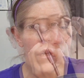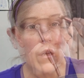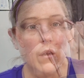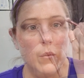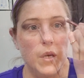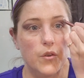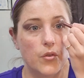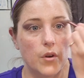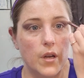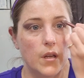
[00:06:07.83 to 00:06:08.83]
I'm going to make
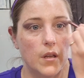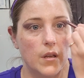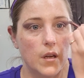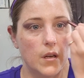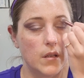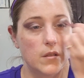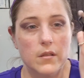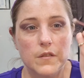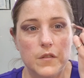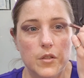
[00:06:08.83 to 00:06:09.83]
sure I kind of
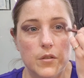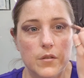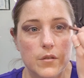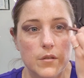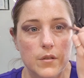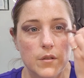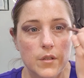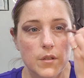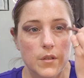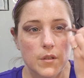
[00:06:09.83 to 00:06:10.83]
diffuse
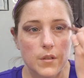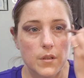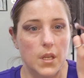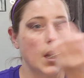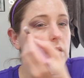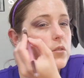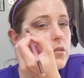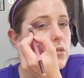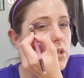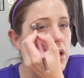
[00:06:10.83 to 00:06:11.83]
the edge of
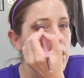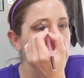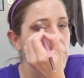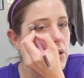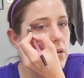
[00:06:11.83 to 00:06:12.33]
the shape.